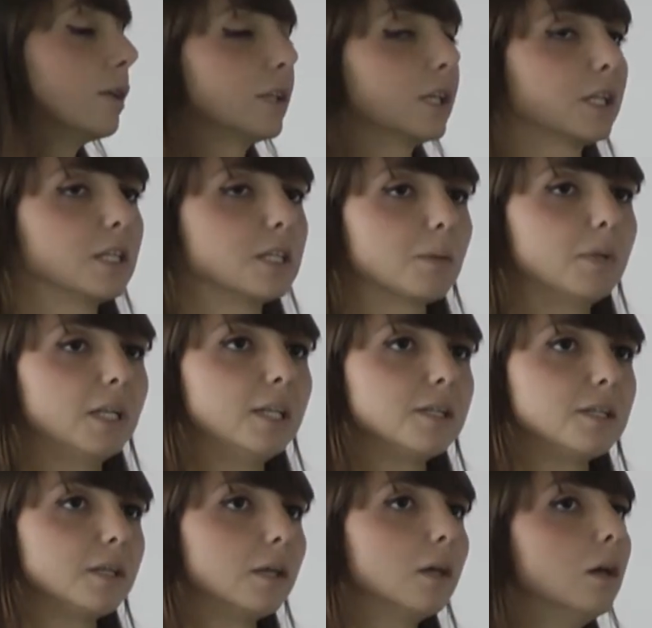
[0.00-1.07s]
learning
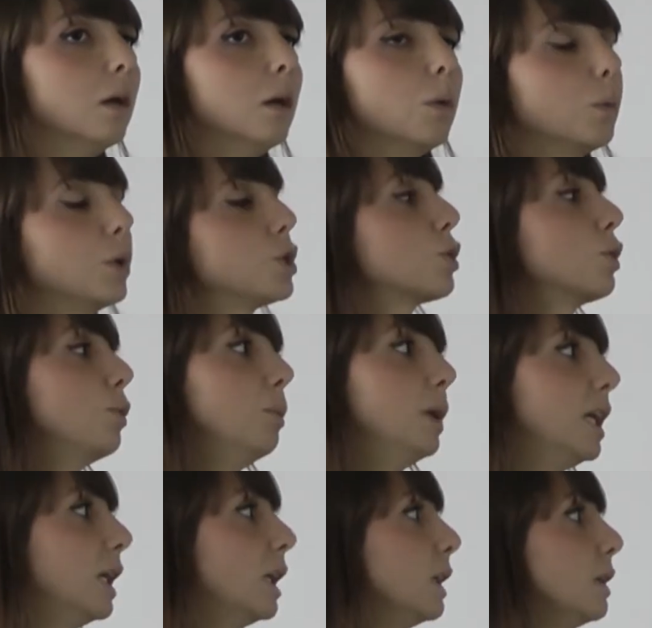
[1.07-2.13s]
disability, which could
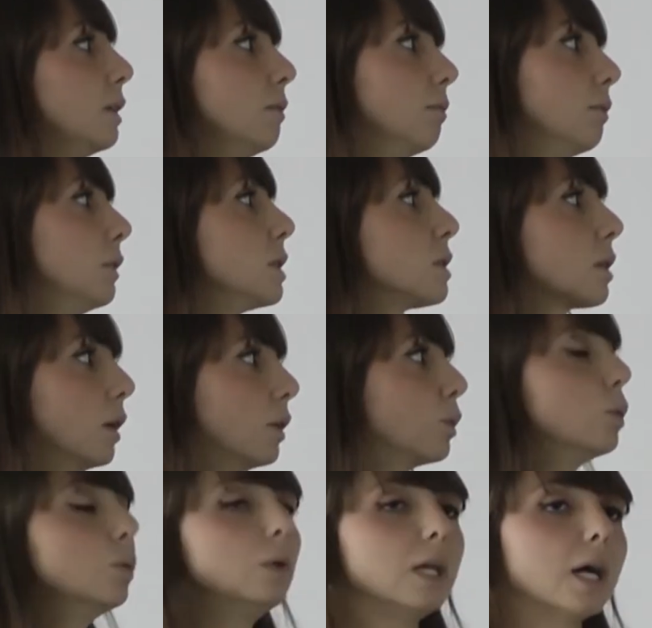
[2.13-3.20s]
be
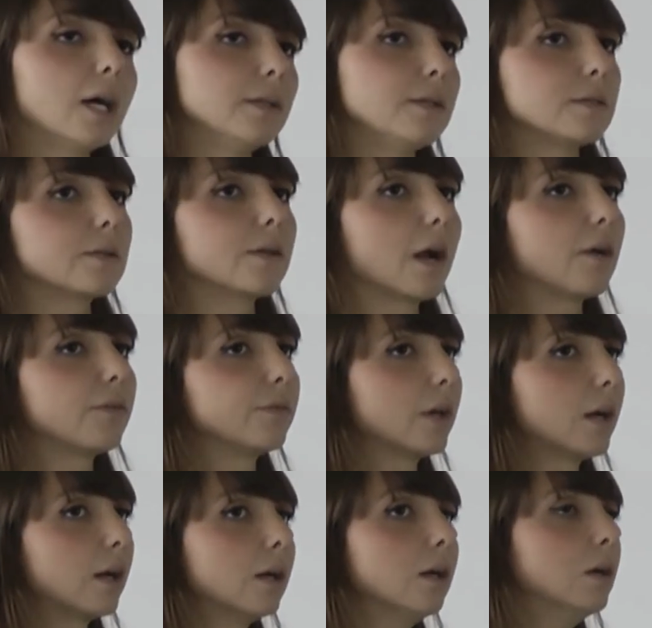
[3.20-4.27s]
dyscalculia,
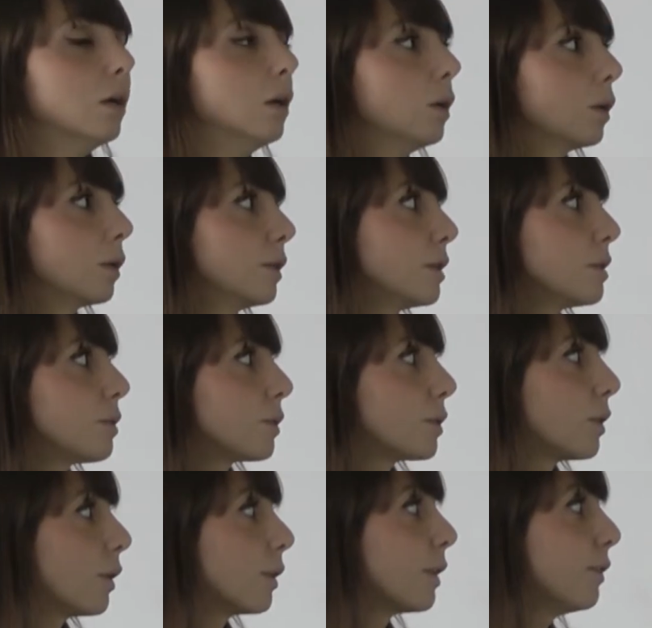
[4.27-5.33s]
dysgraphia, or
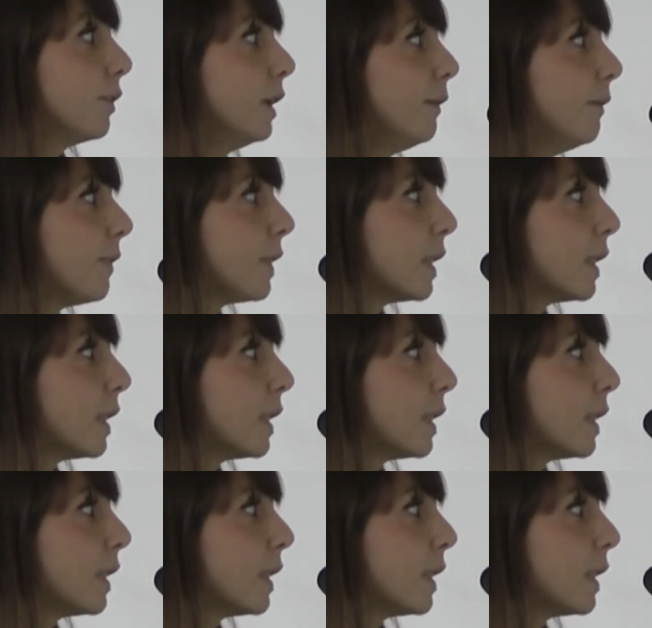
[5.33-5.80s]
dysorthography.